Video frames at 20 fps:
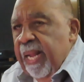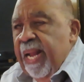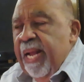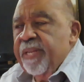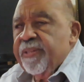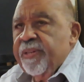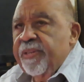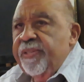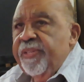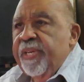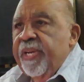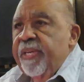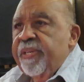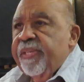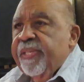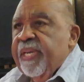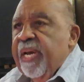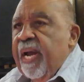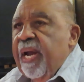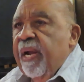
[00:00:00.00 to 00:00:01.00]
As a
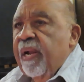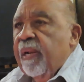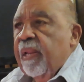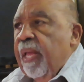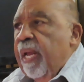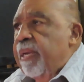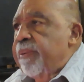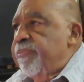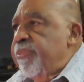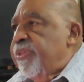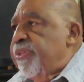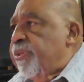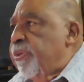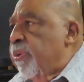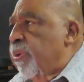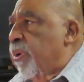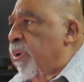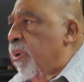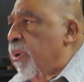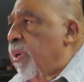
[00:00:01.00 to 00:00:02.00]
Gentile, I'm
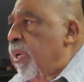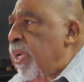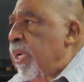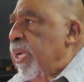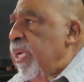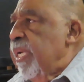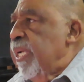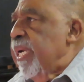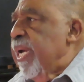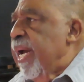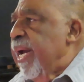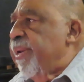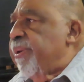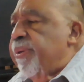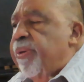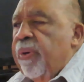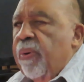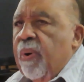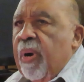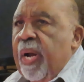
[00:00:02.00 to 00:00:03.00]
sure he
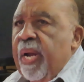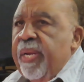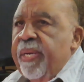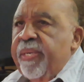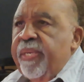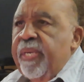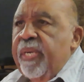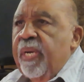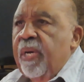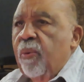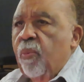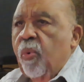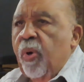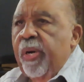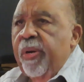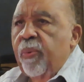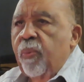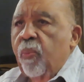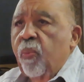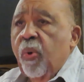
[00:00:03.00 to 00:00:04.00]
had no idea
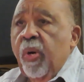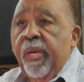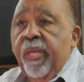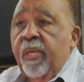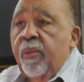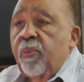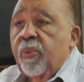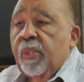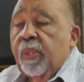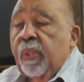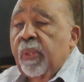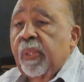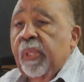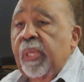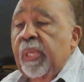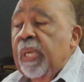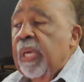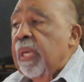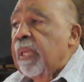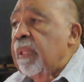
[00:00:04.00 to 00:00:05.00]
what, what he was
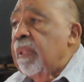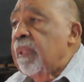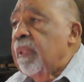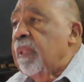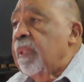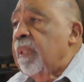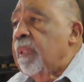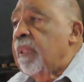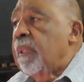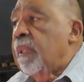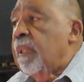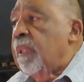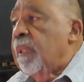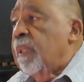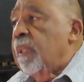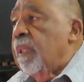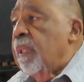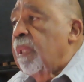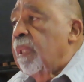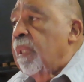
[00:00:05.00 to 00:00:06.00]
looking at.
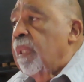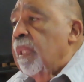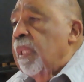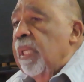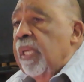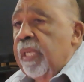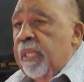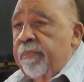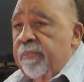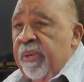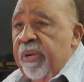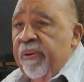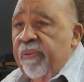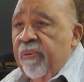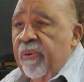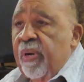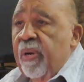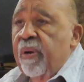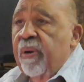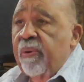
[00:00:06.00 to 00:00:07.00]
He may
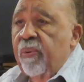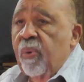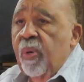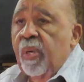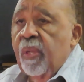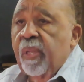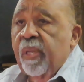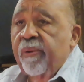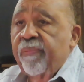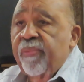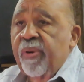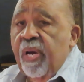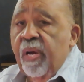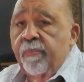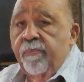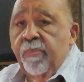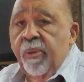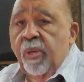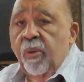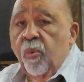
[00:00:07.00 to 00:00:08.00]
very well have
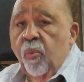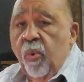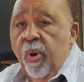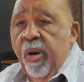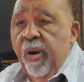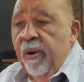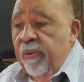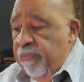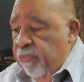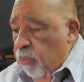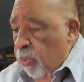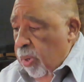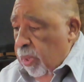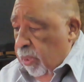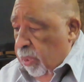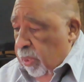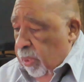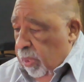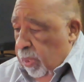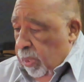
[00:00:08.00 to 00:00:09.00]
not been aware of
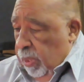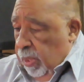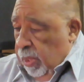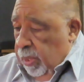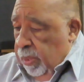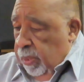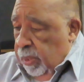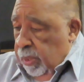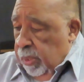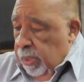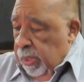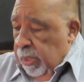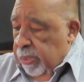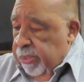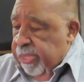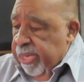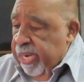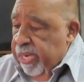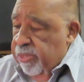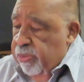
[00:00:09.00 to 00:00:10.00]
what
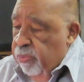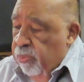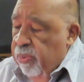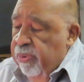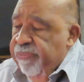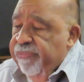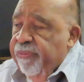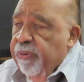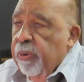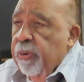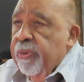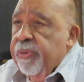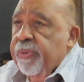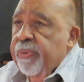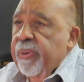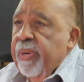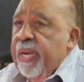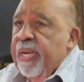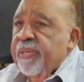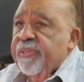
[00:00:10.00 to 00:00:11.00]
Daniel referred
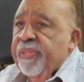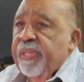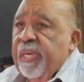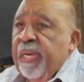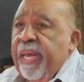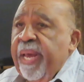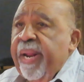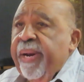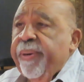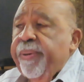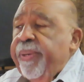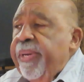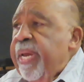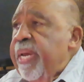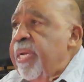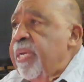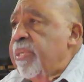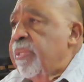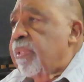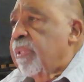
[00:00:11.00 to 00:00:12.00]
to as the latter
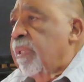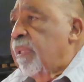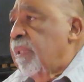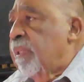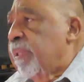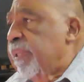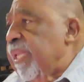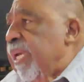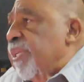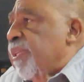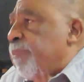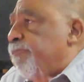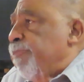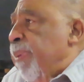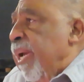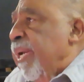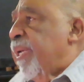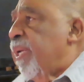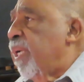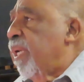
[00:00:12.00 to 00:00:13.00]
days. That's
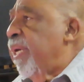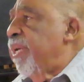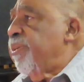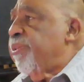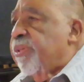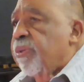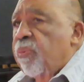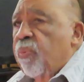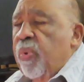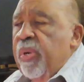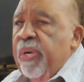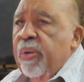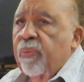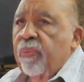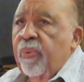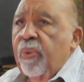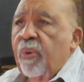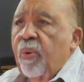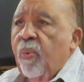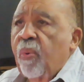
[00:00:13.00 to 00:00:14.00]
speculation. We
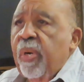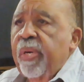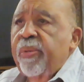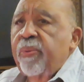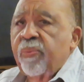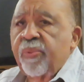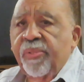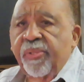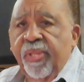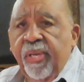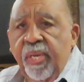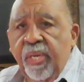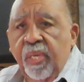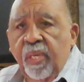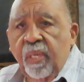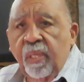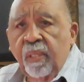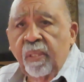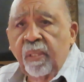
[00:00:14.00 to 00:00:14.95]
don't know what he was thinking.